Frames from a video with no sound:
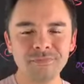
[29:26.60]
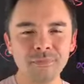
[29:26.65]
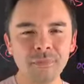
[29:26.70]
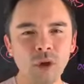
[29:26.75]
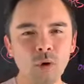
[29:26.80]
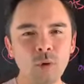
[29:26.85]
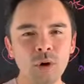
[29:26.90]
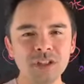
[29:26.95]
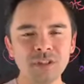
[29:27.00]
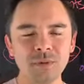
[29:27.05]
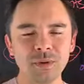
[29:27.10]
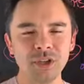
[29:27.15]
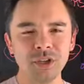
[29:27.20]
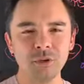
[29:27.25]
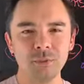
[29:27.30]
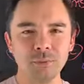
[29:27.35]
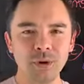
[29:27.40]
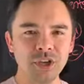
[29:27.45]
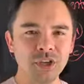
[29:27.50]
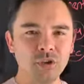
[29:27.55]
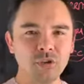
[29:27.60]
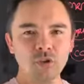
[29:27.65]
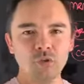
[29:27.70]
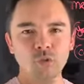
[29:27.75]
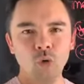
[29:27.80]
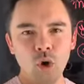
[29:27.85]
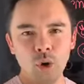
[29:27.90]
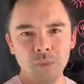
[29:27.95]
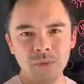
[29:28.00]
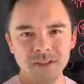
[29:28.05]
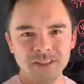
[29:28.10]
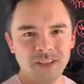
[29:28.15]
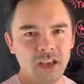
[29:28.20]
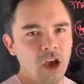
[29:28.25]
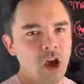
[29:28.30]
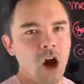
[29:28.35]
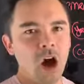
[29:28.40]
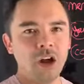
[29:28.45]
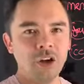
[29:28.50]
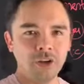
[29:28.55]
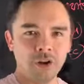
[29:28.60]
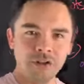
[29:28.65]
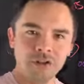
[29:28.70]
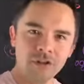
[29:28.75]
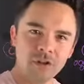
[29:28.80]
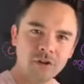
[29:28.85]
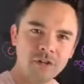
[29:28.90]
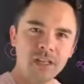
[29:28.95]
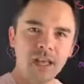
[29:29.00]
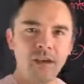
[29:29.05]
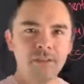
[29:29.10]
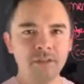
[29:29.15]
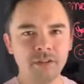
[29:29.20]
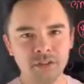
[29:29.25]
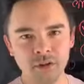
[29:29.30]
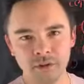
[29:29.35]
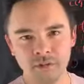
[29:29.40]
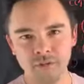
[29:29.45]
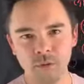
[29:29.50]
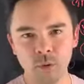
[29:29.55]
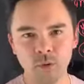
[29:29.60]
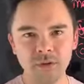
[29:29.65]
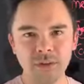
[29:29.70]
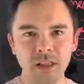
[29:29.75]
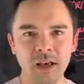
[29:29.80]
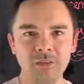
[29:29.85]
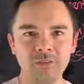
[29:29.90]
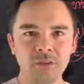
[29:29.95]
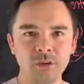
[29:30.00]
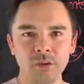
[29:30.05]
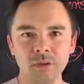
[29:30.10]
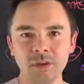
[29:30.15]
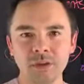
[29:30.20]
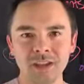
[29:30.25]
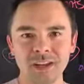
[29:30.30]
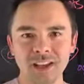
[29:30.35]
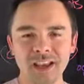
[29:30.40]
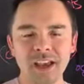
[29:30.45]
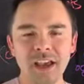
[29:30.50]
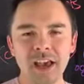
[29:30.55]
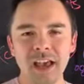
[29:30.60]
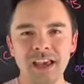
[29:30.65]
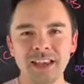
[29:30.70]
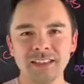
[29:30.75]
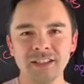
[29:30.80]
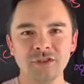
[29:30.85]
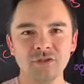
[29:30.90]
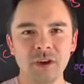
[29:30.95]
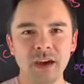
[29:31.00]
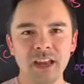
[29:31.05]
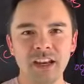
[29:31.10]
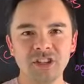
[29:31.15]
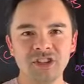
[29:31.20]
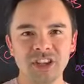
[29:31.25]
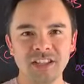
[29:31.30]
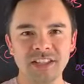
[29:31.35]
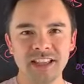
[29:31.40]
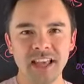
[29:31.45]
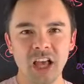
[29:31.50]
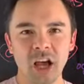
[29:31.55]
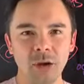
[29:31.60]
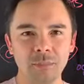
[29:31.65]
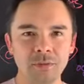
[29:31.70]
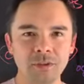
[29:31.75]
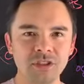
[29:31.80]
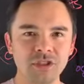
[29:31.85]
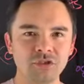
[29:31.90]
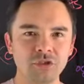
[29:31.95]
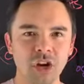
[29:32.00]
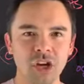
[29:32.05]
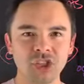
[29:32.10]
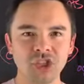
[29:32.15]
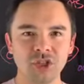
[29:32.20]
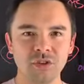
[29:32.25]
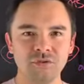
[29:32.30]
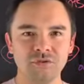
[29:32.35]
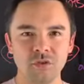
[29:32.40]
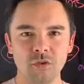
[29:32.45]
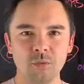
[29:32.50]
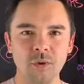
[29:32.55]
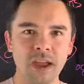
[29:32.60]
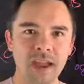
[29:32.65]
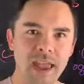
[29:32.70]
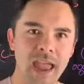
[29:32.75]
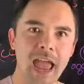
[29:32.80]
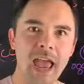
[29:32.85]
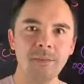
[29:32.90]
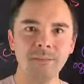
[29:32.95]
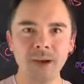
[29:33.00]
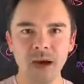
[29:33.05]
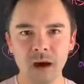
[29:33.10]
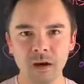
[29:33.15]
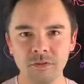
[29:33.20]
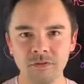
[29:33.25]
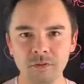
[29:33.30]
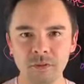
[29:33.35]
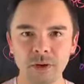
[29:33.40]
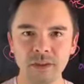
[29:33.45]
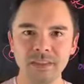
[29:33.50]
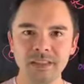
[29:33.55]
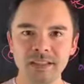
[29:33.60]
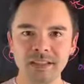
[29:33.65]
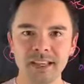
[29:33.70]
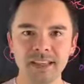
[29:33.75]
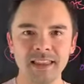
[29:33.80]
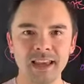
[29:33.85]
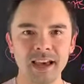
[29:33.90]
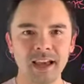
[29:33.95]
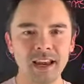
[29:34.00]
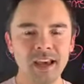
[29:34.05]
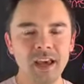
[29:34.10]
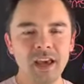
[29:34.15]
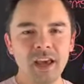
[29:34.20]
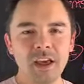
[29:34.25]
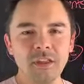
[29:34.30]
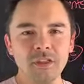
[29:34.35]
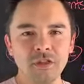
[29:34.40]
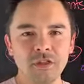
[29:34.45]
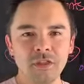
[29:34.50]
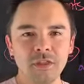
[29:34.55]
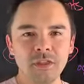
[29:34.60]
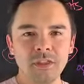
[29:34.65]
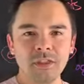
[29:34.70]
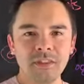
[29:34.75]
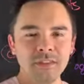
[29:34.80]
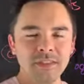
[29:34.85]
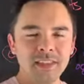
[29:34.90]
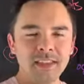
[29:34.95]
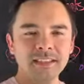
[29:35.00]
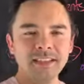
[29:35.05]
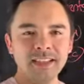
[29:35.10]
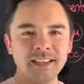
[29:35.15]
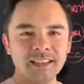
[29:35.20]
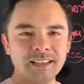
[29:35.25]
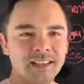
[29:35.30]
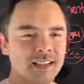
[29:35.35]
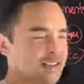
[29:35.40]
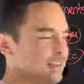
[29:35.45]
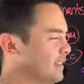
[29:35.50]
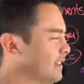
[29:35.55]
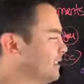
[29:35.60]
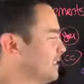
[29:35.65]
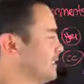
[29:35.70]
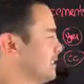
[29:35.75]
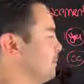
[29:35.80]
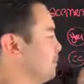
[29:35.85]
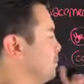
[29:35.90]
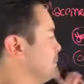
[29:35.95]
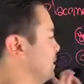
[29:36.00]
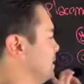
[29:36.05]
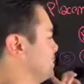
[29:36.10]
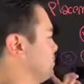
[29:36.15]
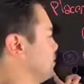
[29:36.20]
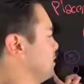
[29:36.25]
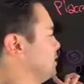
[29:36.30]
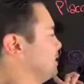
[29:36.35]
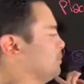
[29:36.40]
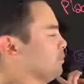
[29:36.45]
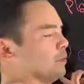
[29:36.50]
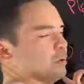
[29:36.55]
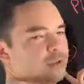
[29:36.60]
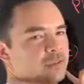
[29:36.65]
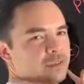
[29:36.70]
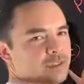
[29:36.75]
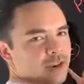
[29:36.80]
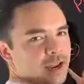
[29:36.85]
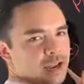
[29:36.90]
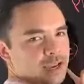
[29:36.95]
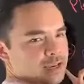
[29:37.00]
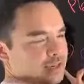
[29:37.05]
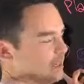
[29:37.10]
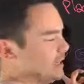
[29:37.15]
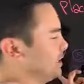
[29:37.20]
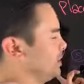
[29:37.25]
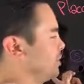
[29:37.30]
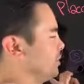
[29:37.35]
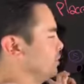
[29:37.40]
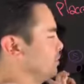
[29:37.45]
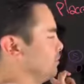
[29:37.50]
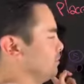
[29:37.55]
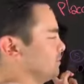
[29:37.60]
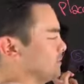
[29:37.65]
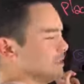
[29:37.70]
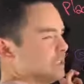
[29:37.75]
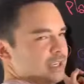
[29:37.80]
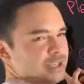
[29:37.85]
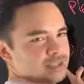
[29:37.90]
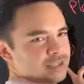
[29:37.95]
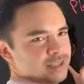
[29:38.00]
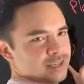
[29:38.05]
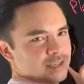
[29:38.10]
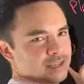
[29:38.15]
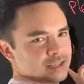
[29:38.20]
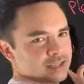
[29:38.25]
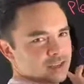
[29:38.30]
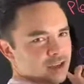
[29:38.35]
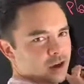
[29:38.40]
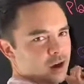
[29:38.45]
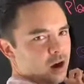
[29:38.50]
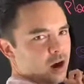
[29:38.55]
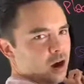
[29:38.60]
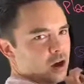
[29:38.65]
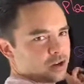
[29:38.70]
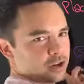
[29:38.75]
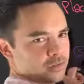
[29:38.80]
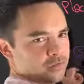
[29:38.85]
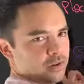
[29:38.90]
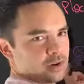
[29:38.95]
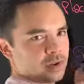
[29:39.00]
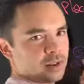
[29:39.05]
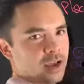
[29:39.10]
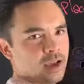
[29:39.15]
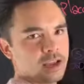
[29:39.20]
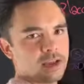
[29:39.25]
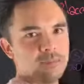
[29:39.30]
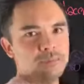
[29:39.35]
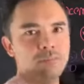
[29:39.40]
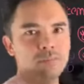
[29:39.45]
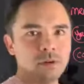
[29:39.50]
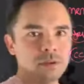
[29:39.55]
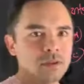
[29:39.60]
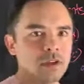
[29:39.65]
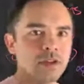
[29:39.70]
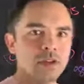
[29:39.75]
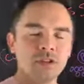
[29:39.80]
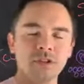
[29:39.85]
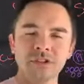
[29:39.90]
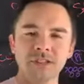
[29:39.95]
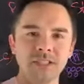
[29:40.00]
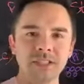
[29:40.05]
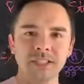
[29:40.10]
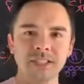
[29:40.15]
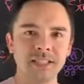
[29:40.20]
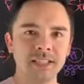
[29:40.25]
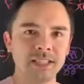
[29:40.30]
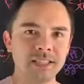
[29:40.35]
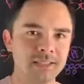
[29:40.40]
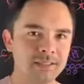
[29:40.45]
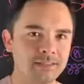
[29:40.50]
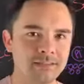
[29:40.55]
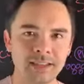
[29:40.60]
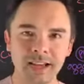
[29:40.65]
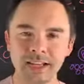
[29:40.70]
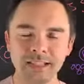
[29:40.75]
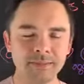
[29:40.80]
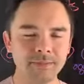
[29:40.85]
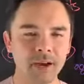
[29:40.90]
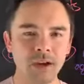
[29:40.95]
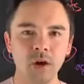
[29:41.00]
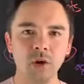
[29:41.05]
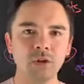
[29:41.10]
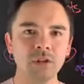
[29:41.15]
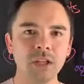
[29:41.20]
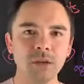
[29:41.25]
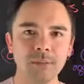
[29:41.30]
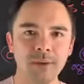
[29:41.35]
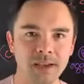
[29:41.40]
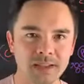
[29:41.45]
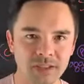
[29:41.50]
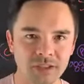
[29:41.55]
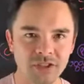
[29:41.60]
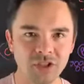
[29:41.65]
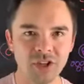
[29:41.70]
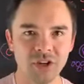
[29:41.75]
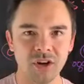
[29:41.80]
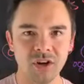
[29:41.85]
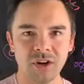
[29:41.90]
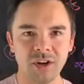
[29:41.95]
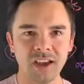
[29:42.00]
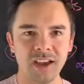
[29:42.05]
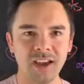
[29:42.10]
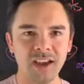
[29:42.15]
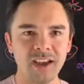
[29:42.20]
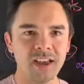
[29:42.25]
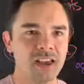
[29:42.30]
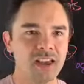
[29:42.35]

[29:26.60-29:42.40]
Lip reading: Ones where you put your enrollments on your 3rd level and your 4th level and strategies that help you structure for rank and Power of 3 and things like that. This is the simplest principle that I can teach you. CCs on your front line, build under your CCs. That's my only message here, okay?